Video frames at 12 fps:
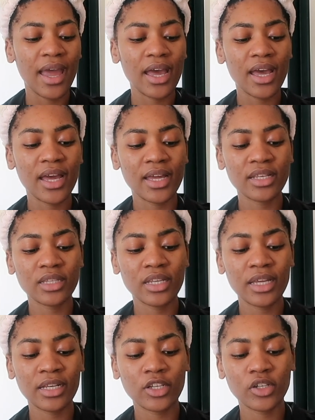
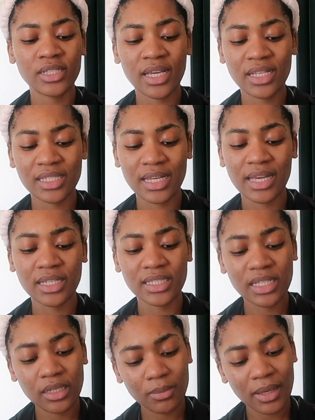And it contains
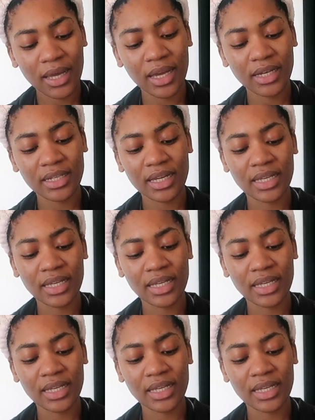niacinamide.